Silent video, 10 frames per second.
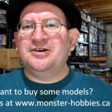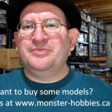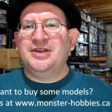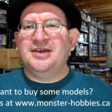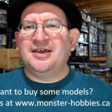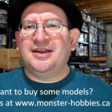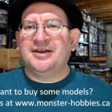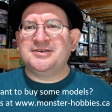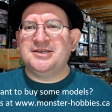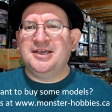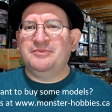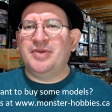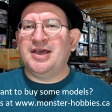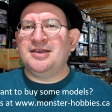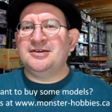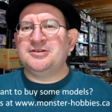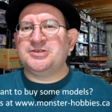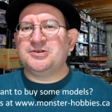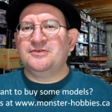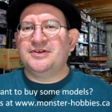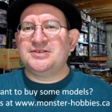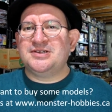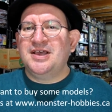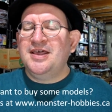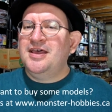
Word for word: how many I can actually get back into service.